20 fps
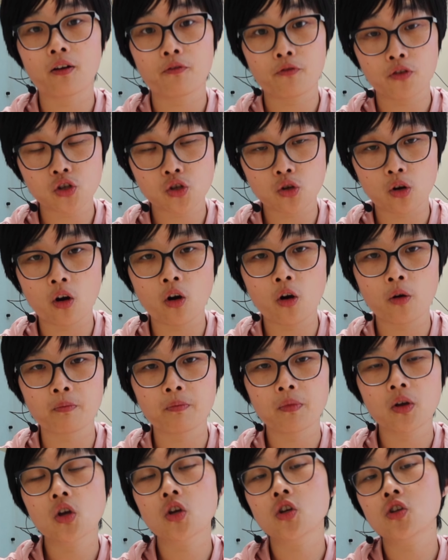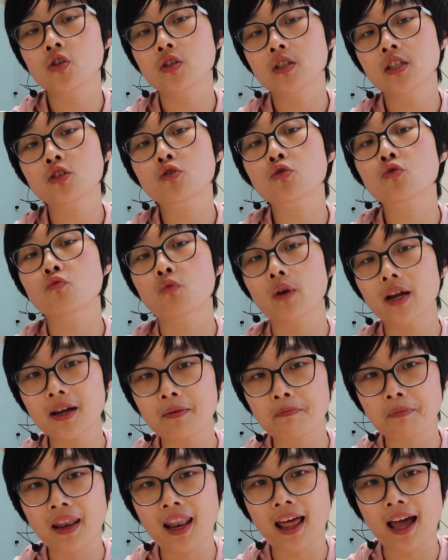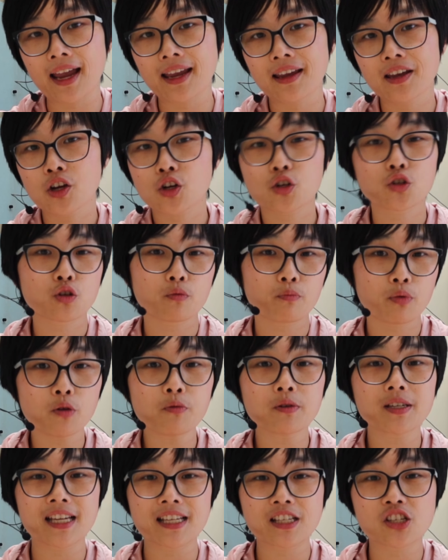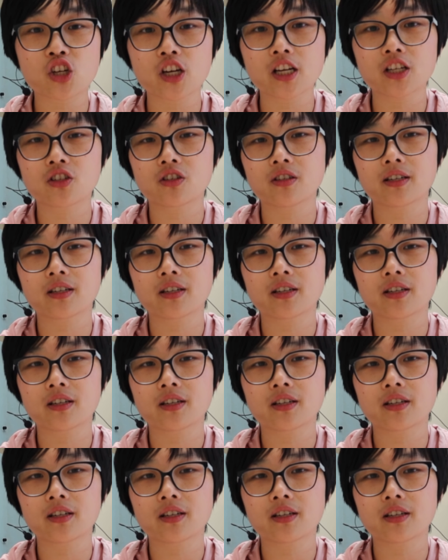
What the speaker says: first home, you need to reapply, because the purpose has changed.